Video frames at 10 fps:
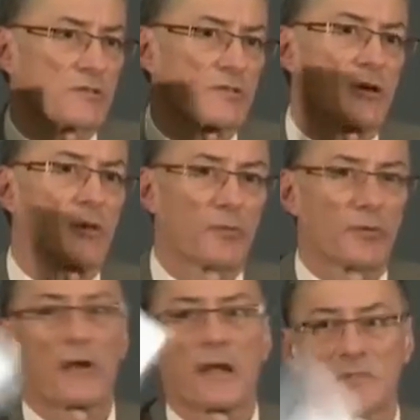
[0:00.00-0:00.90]
which is there are
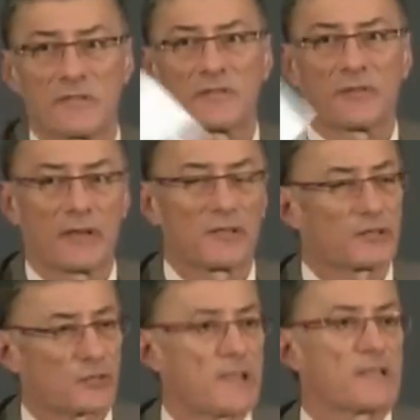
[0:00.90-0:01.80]
programs that try
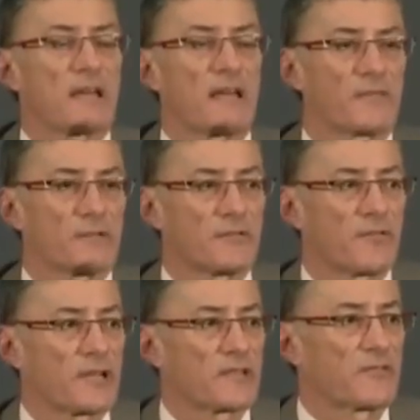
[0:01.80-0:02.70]
to trace adverse
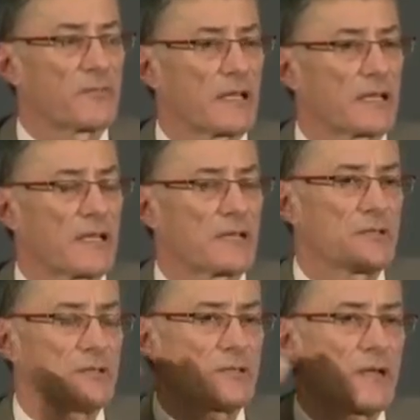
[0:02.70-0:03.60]
effects of
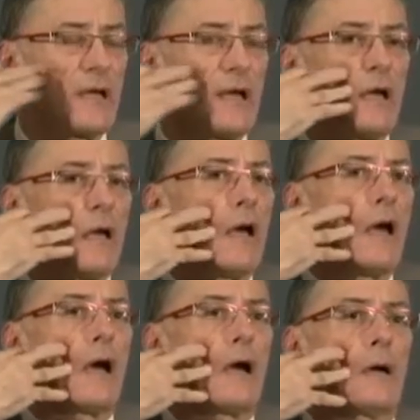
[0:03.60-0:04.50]
medications.
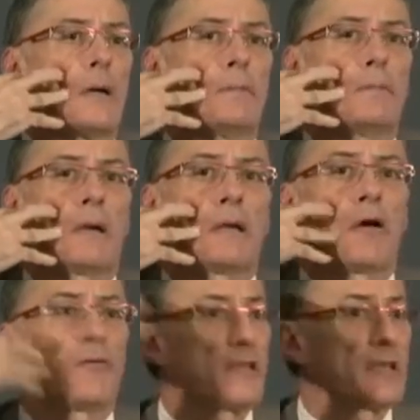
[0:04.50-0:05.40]
And
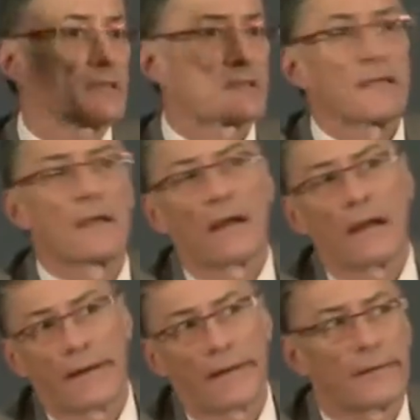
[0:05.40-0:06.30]
often it's
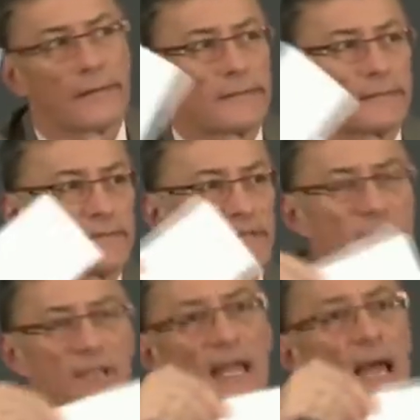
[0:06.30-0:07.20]

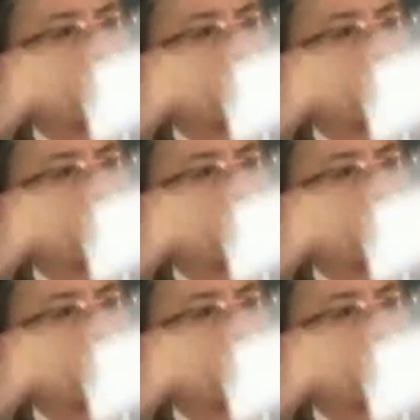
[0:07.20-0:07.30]
something